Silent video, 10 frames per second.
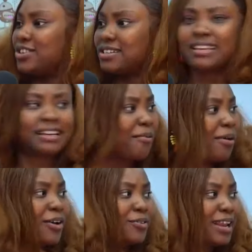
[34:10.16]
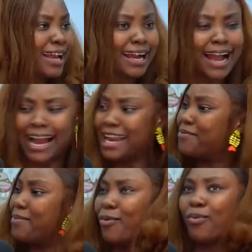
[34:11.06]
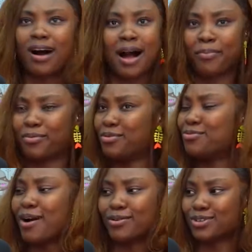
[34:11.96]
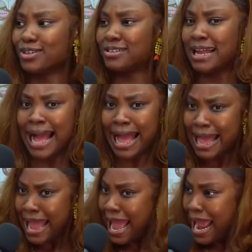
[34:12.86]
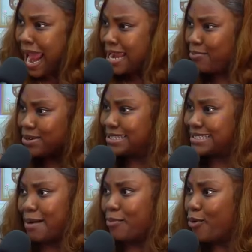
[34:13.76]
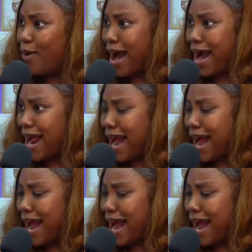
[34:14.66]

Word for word: just thinking about you. Like I can't remember what happened. Who I was talking to, like ah. Samoa,